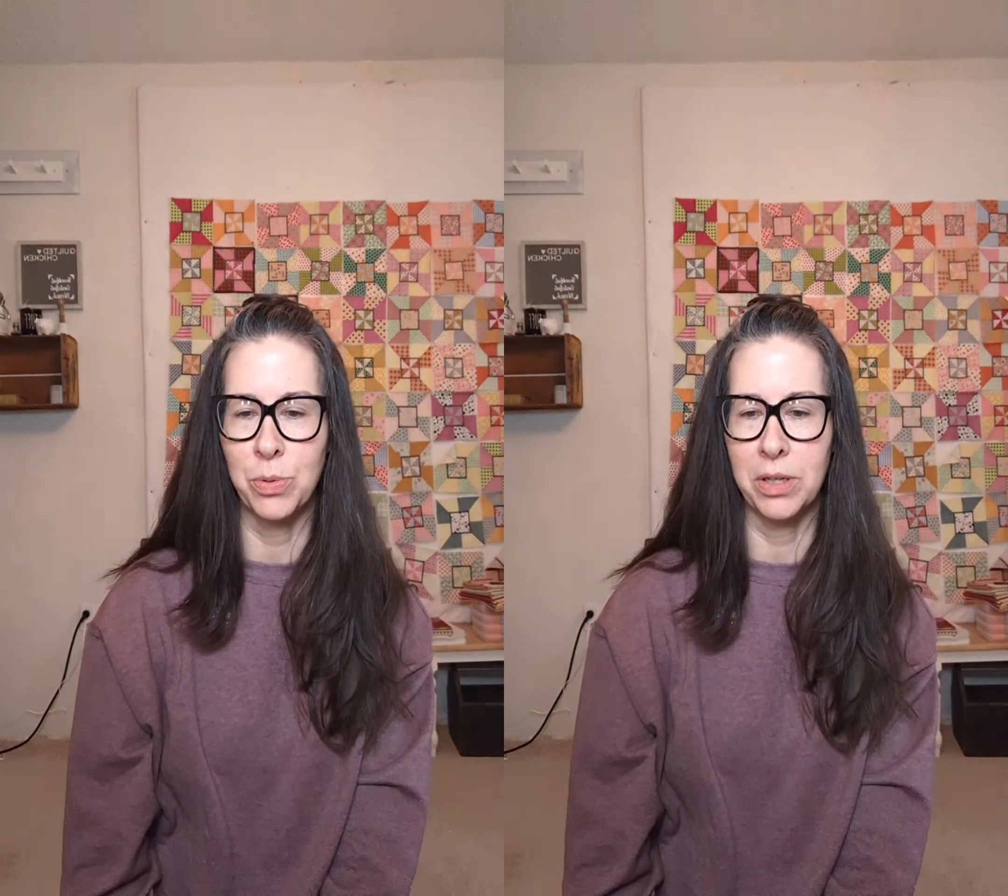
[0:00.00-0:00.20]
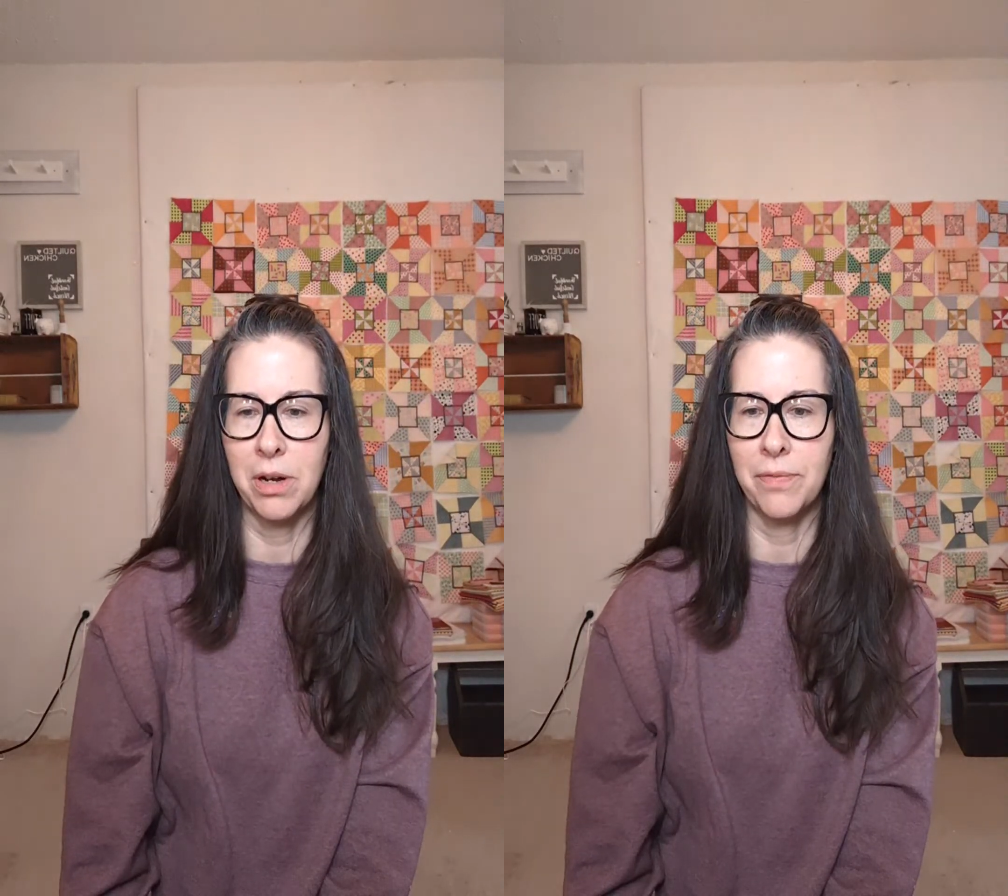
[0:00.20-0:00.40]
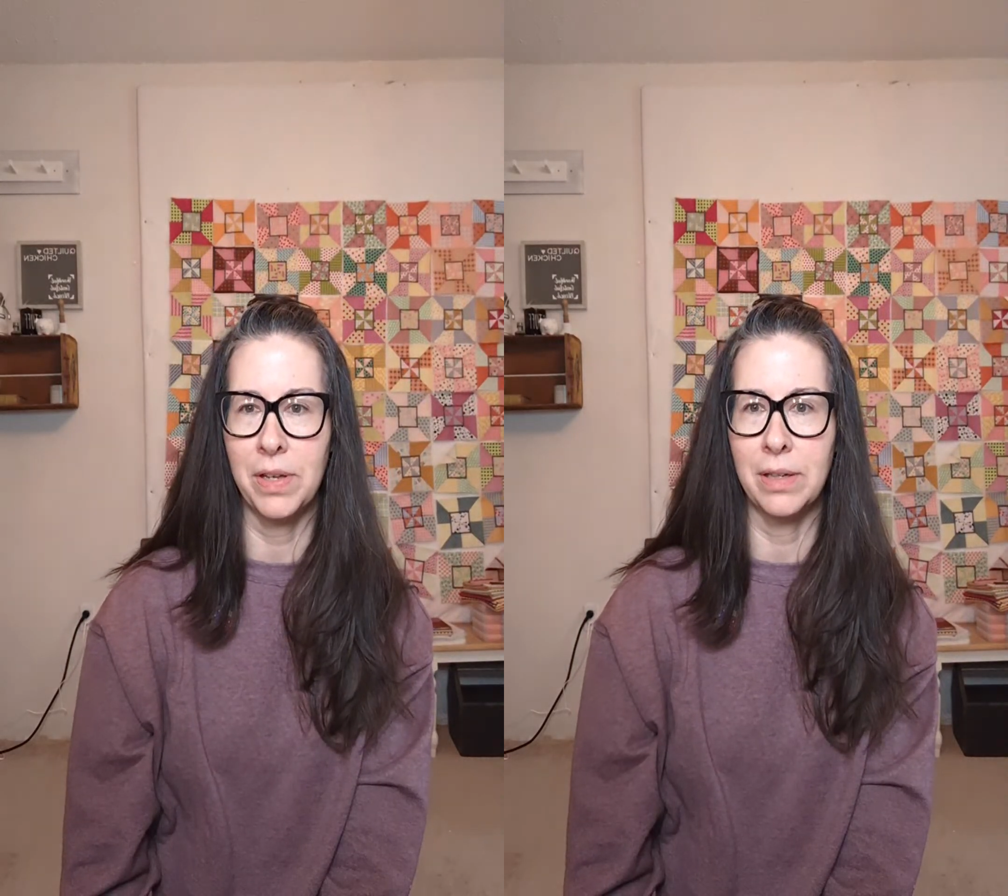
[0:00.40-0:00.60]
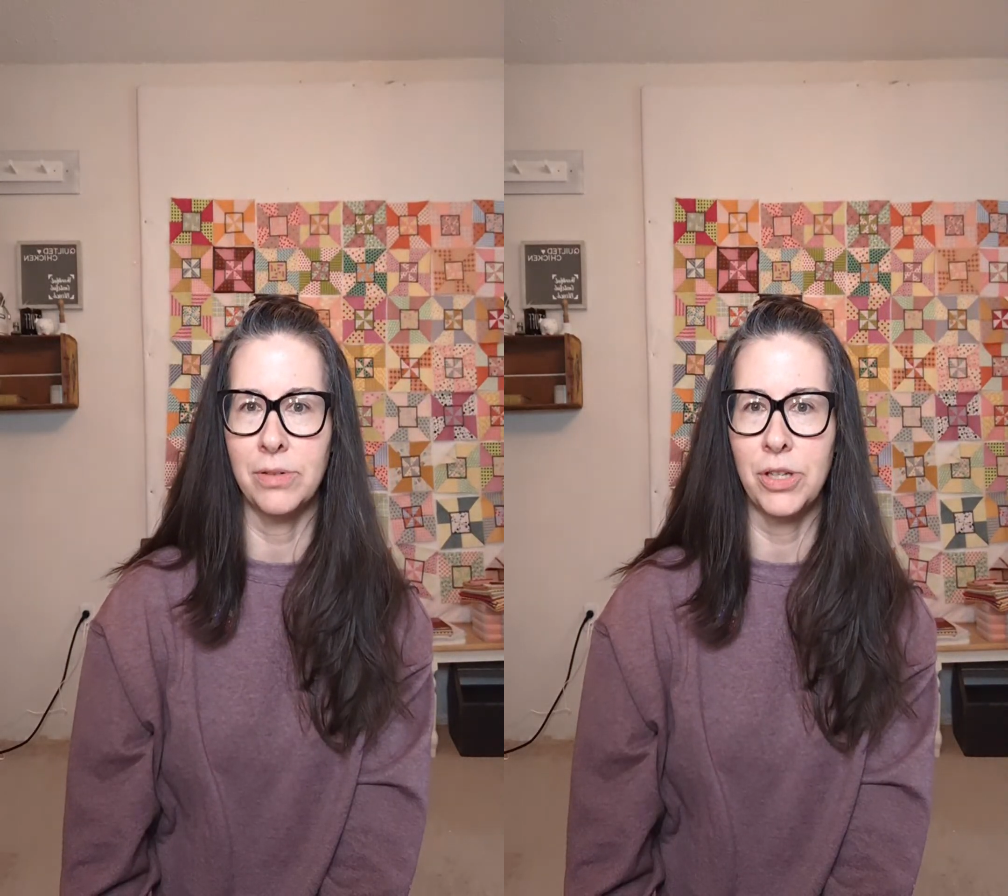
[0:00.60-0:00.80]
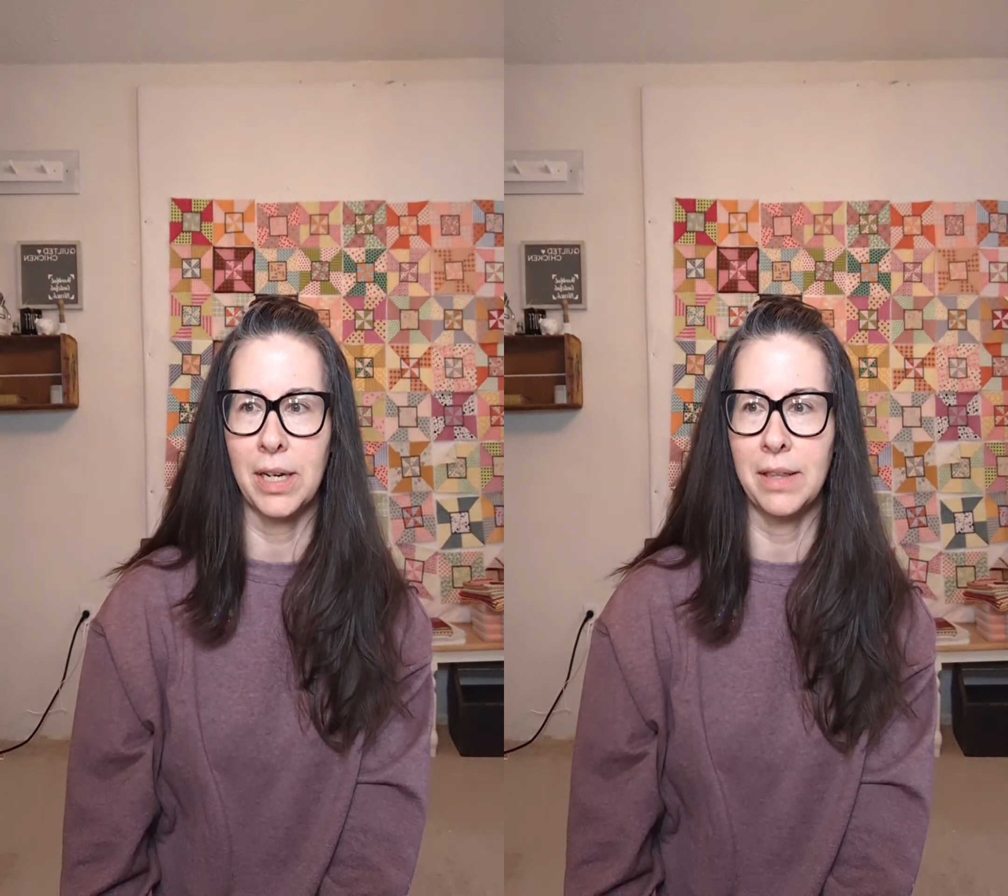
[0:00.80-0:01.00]
We'll get off and
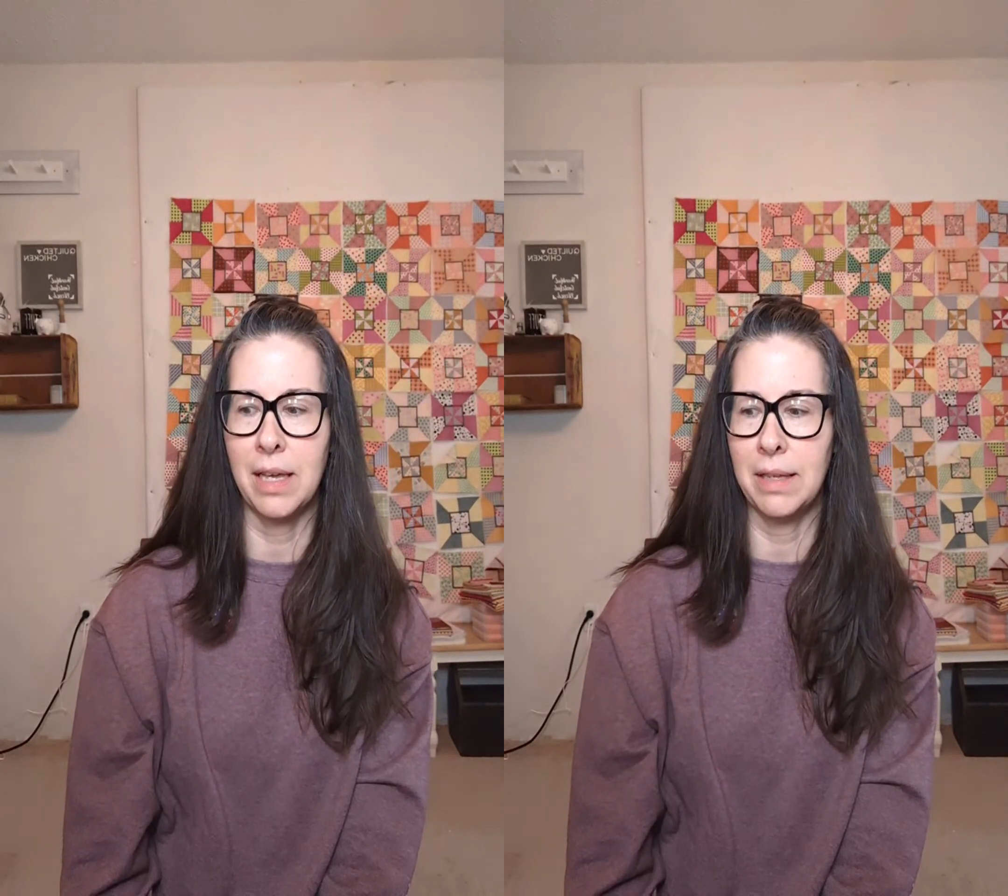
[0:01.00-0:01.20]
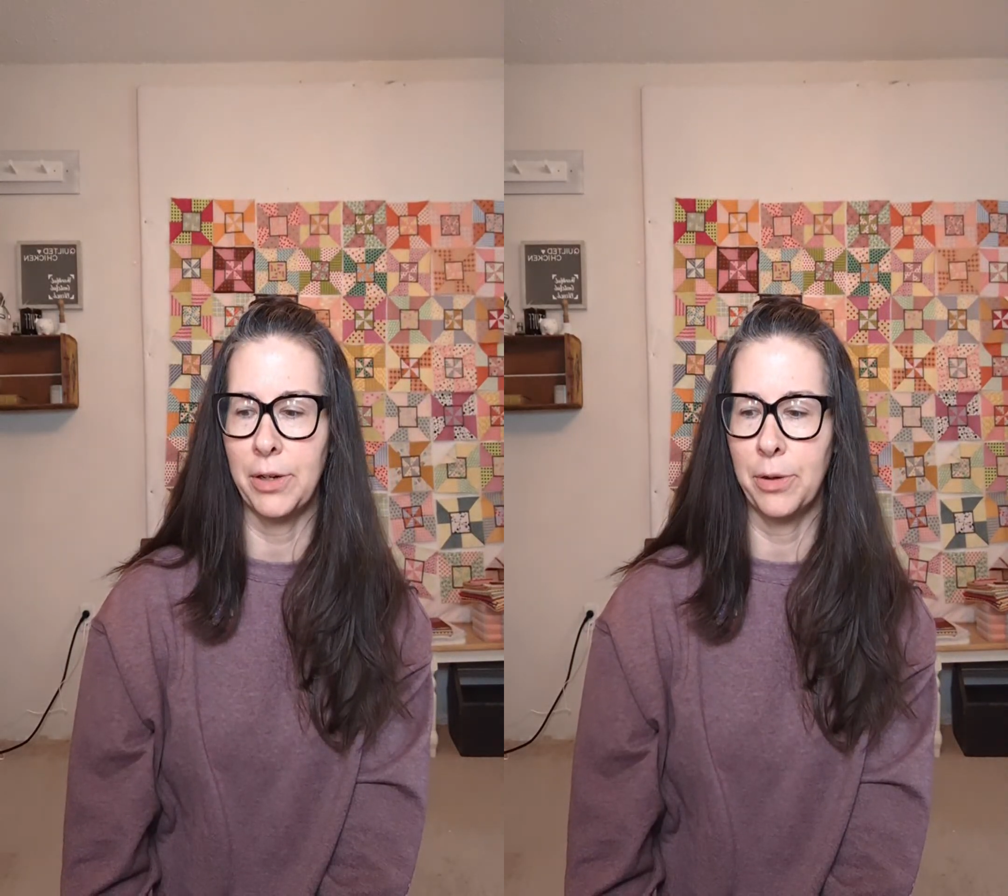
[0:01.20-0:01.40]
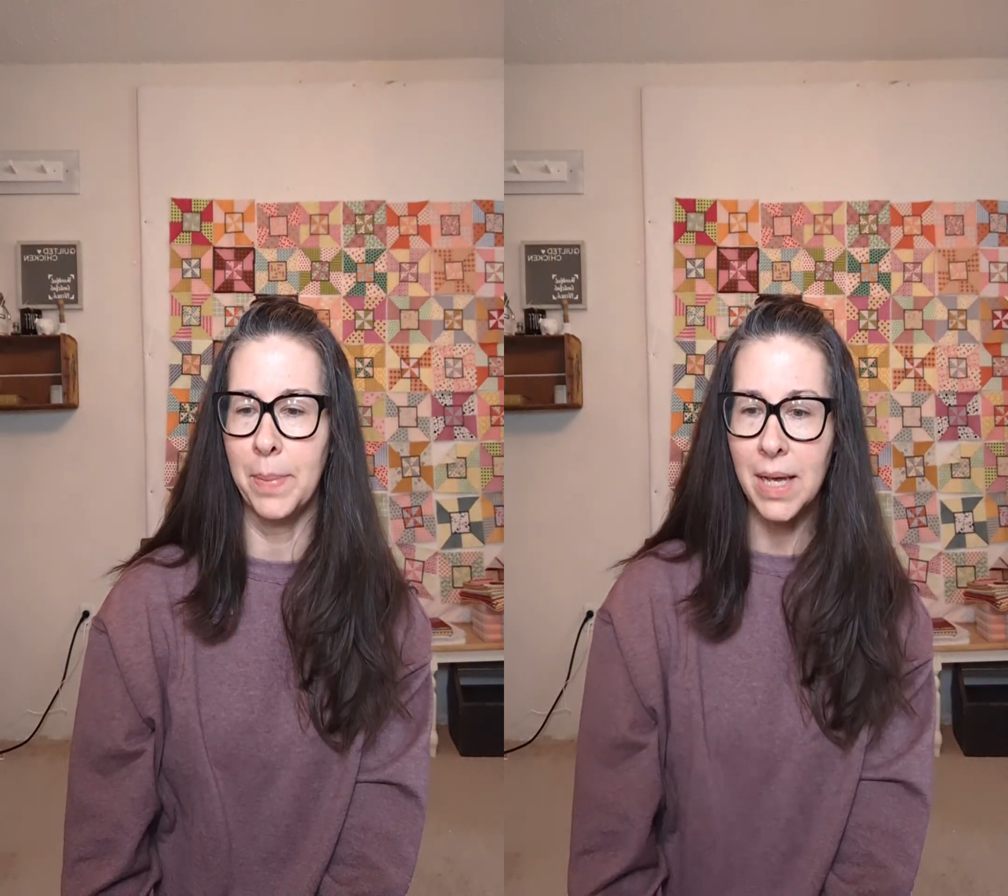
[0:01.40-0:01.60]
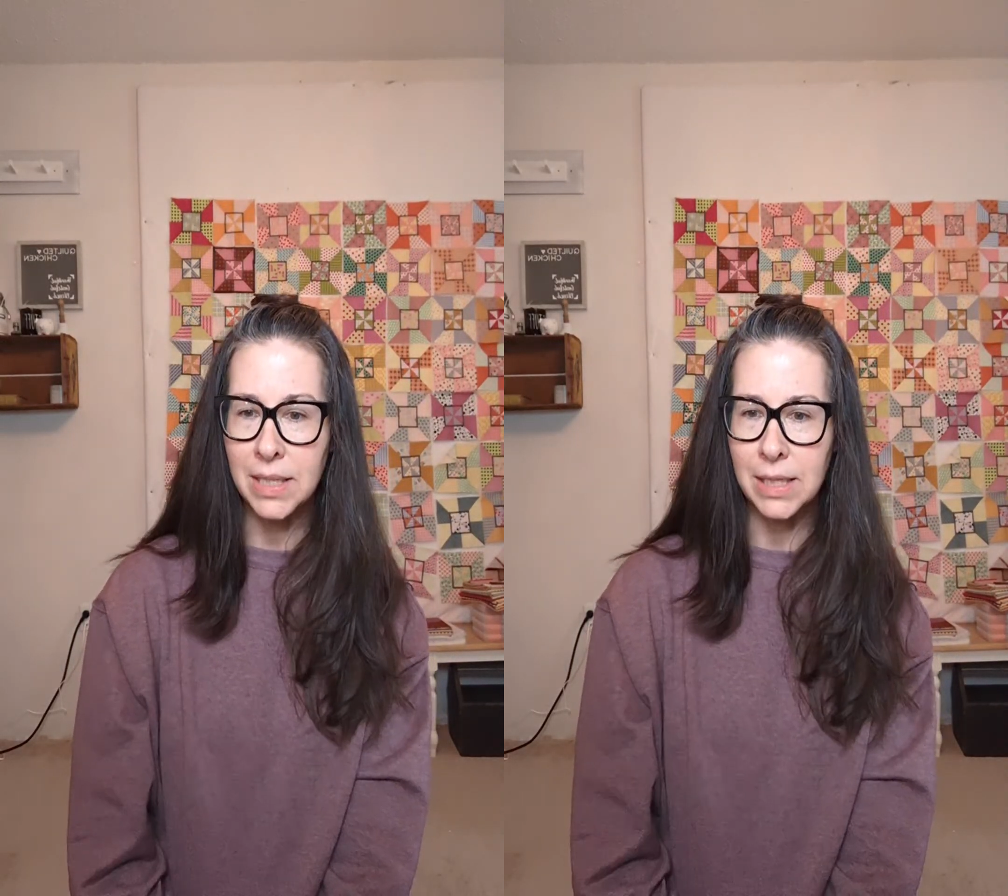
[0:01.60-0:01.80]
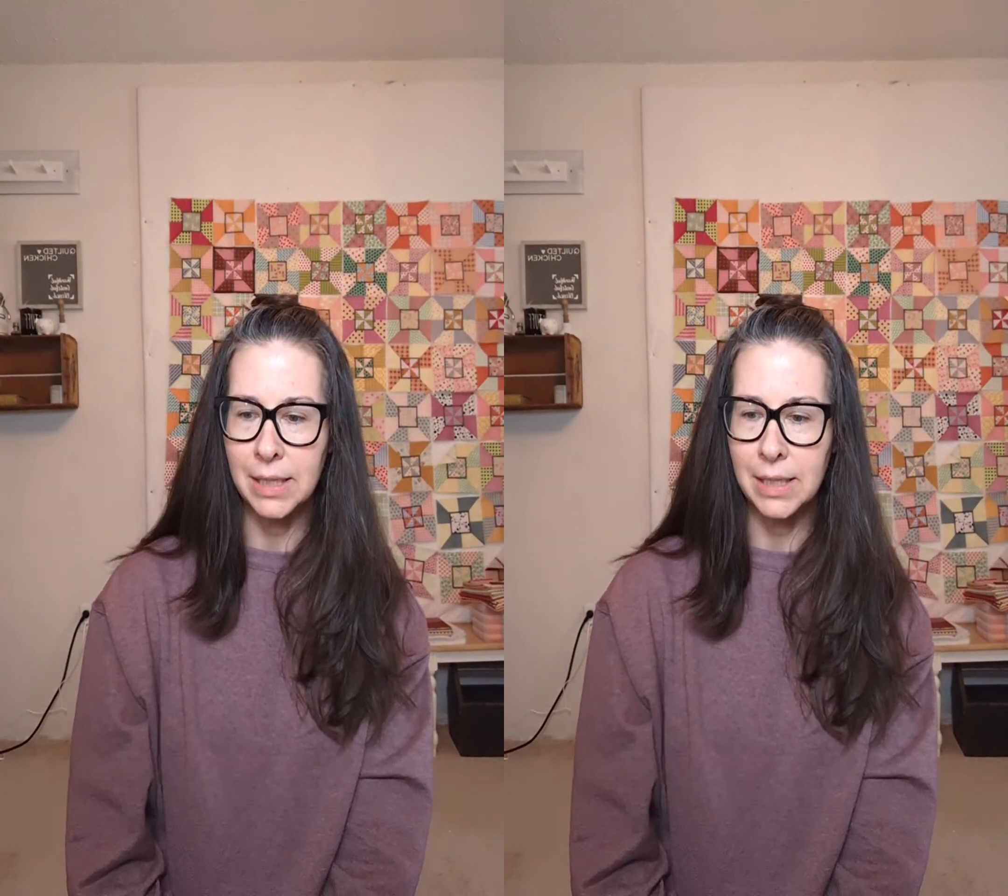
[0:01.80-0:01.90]
check it out later. But